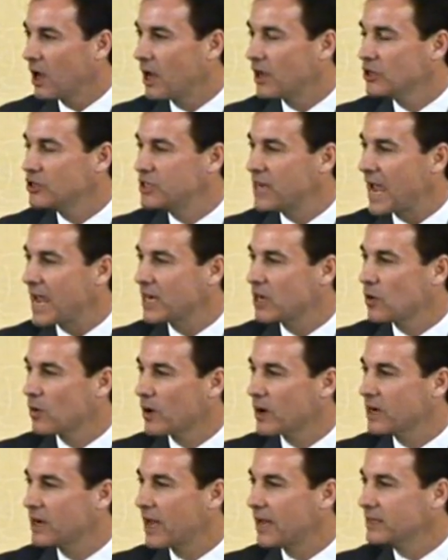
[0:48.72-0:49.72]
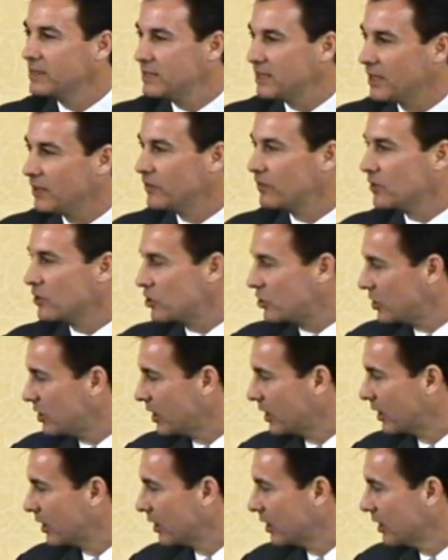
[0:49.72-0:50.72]
on January 19th this
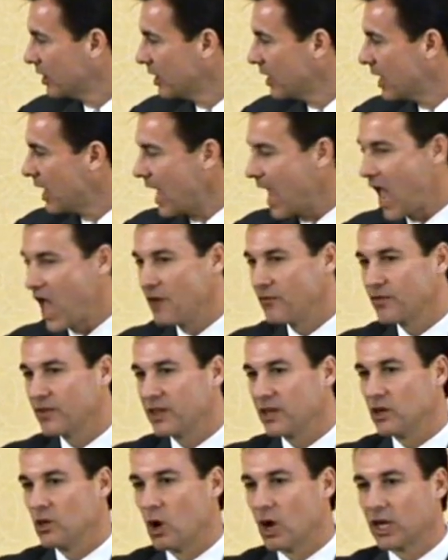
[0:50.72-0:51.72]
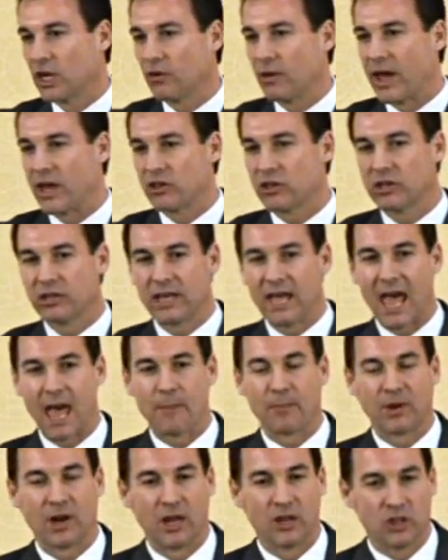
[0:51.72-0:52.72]
year, and for the inauguration to
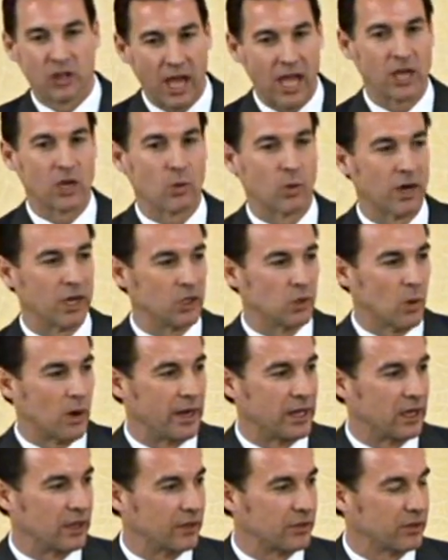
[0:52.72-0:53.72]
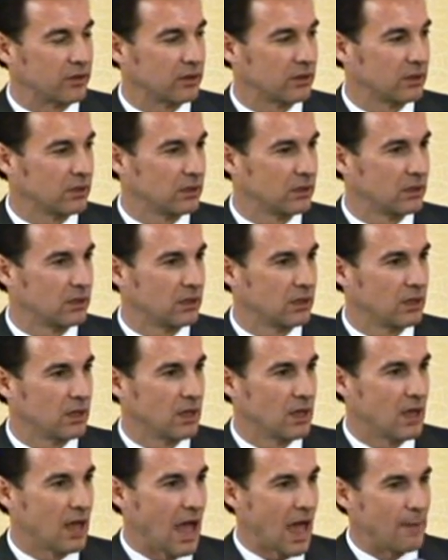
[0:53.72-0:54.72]
happen on January 20th.
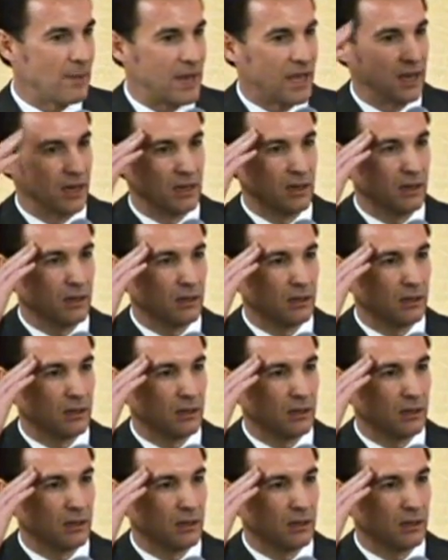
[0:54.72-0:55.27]
I mean,